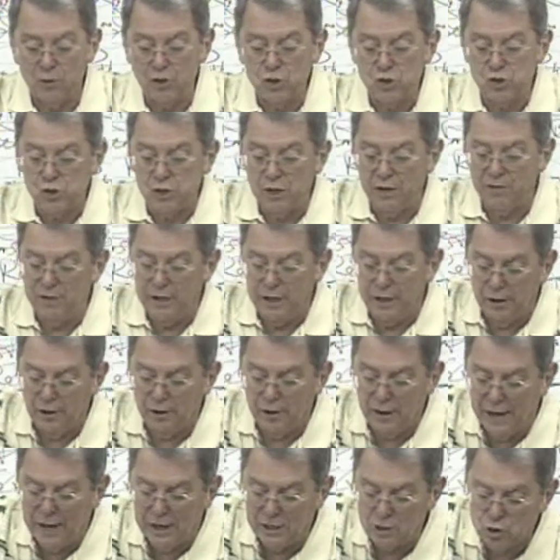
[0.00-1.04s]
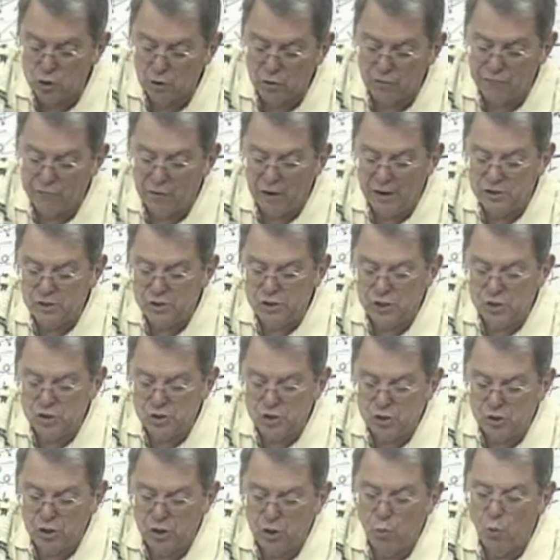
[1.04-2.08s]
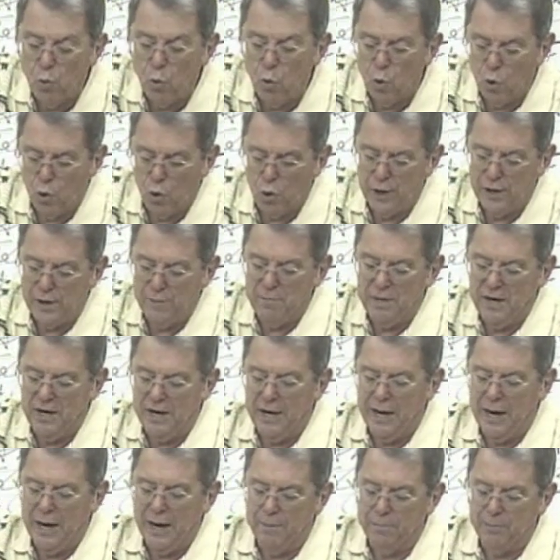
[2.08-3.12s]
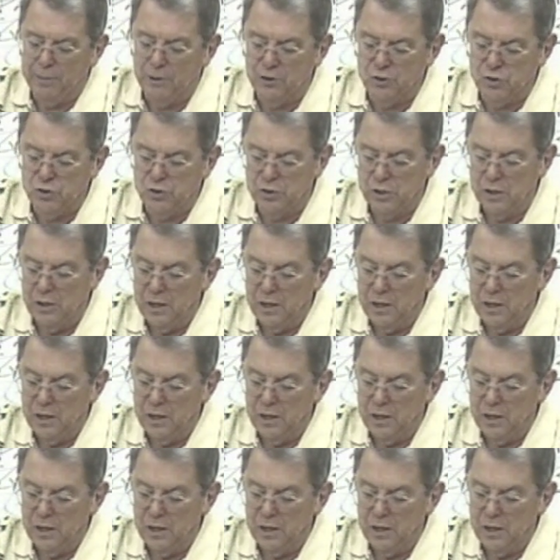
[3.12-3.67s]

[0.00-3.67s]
received the International Franciscan Award in Minneapolis,